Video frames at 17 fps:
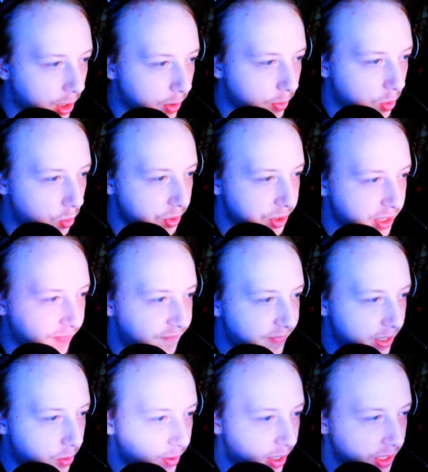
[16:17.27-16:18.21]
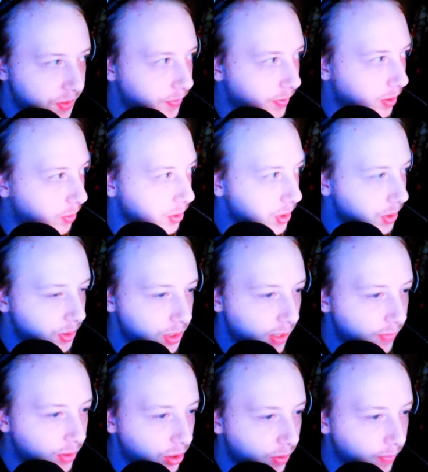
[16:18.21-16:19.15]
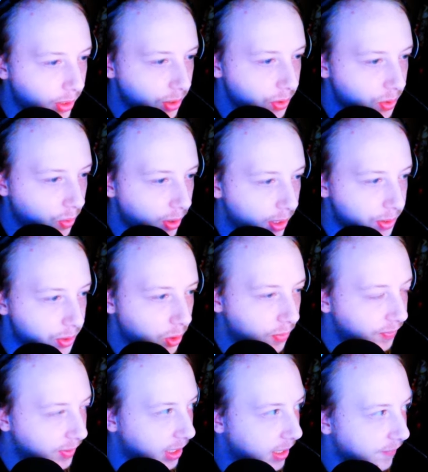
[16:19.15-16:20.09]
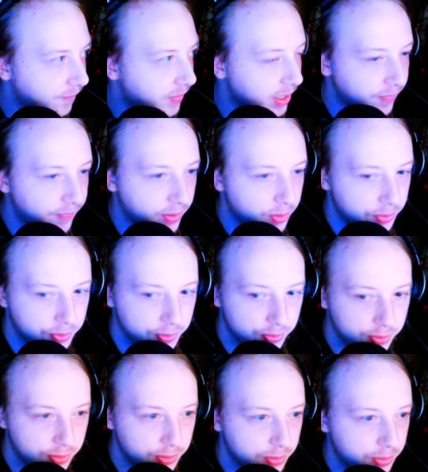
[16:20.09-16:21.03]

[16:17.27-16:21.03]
All right, we're going to the final expo, which is 700 meters away. So hopefully I can find a vehicle.